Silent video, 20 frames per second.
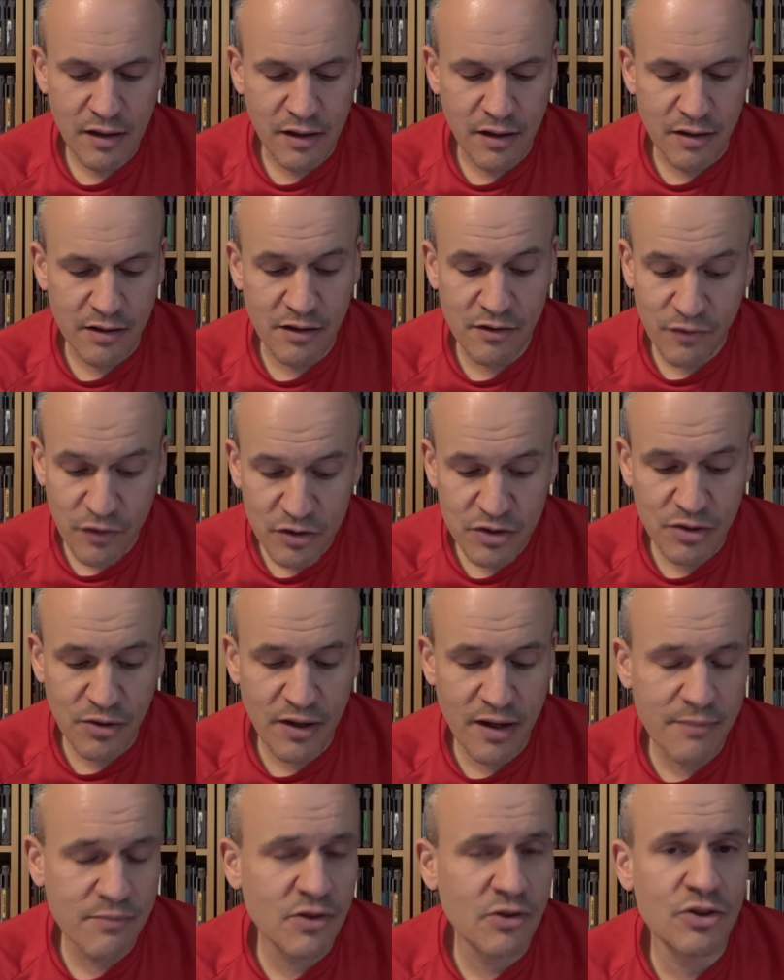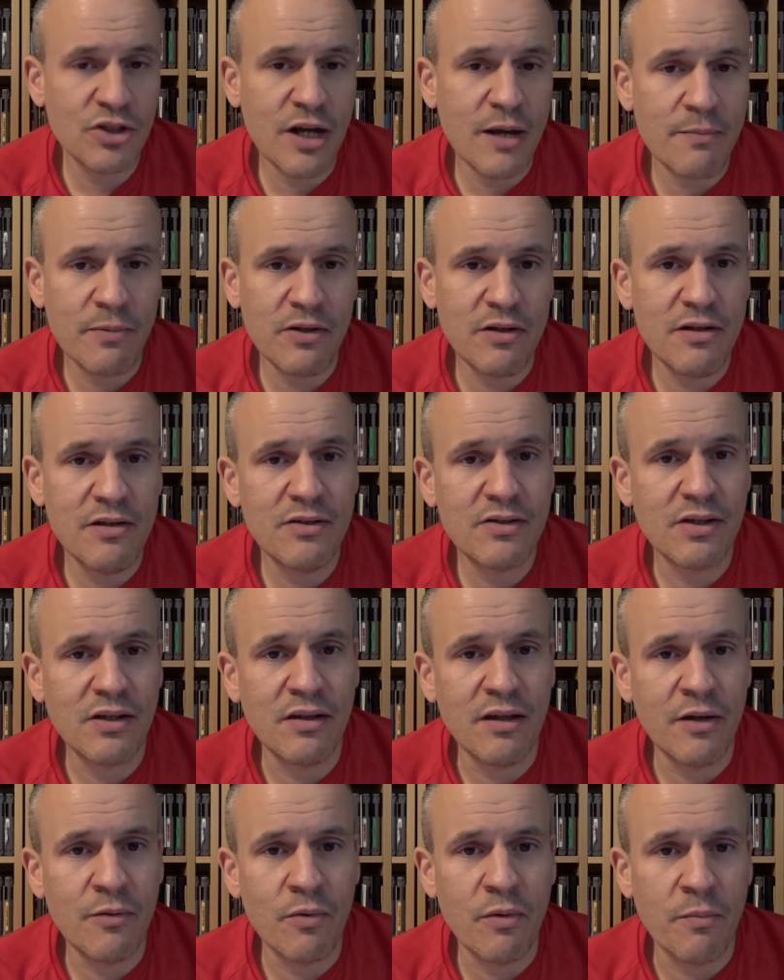These first two games are Japanese,
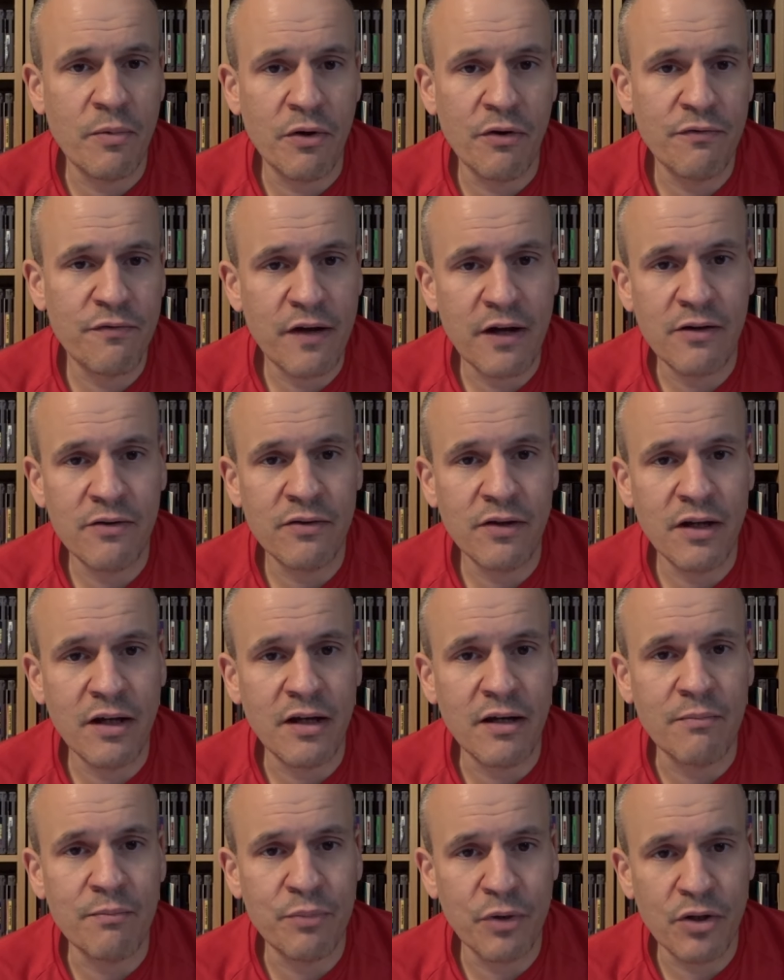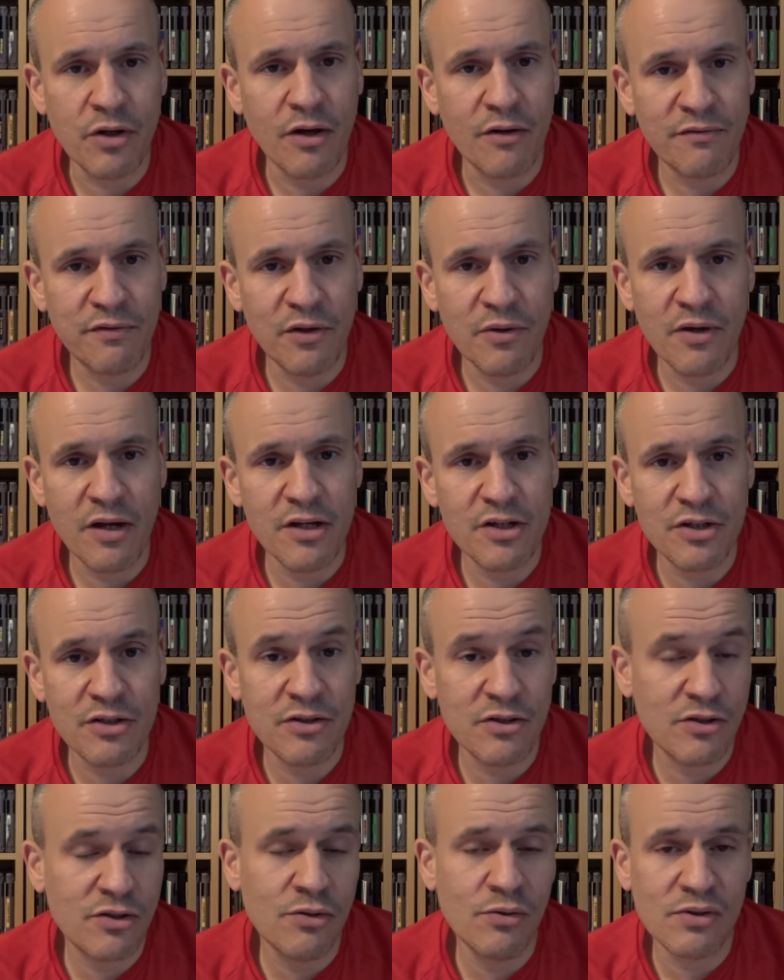and they were both found at book-off
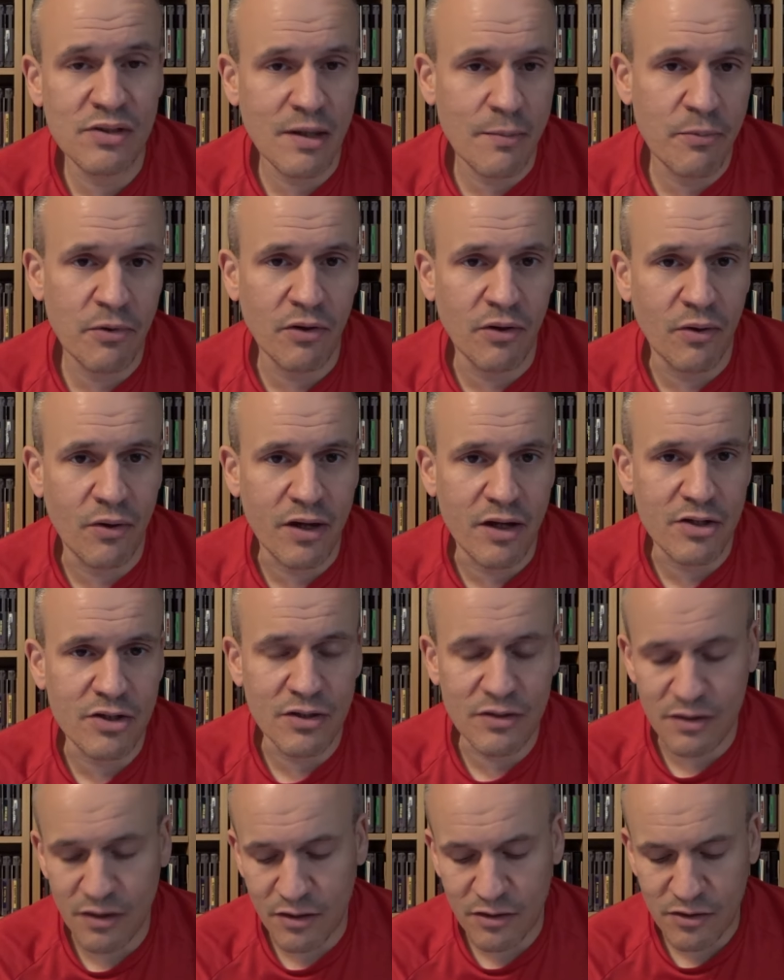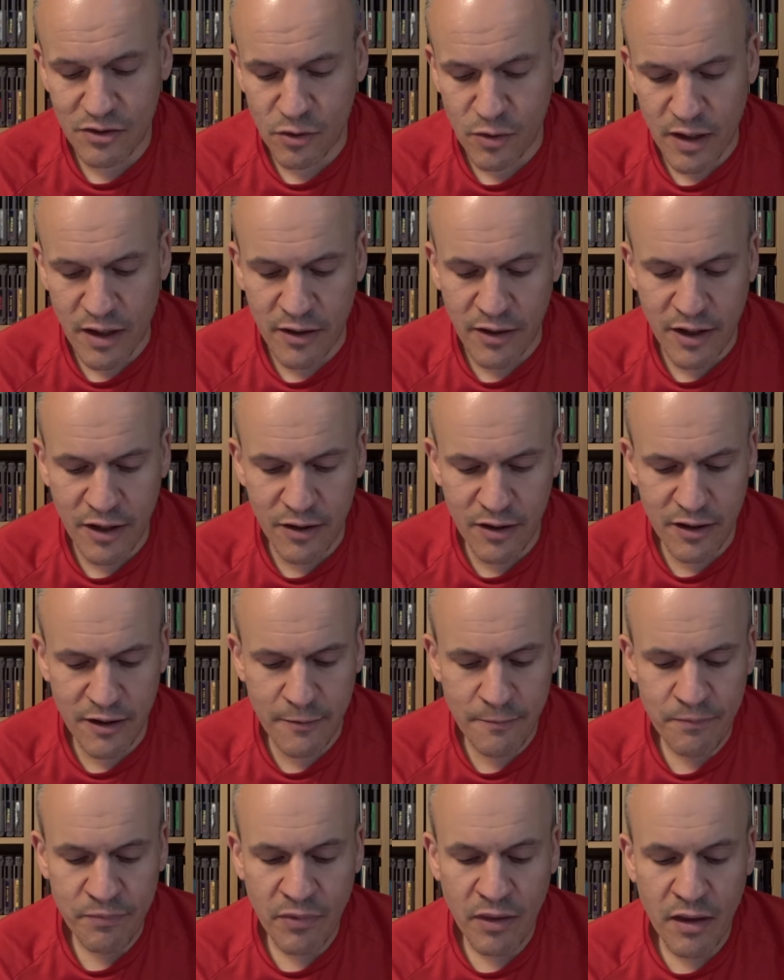locations, two separate locations in the SoCal
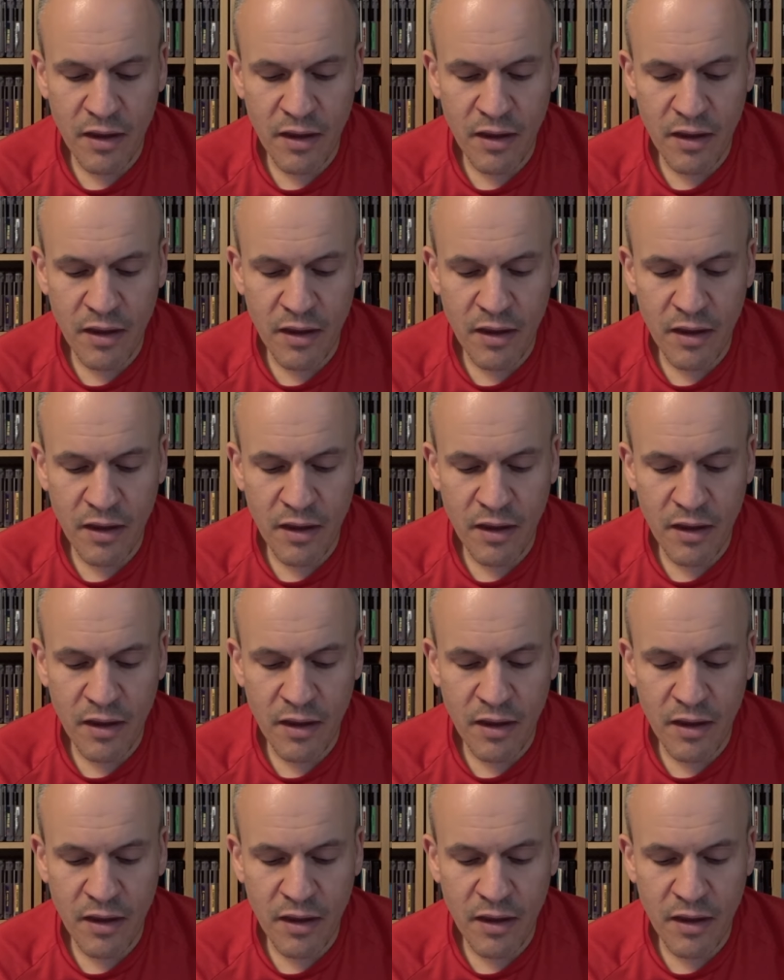area.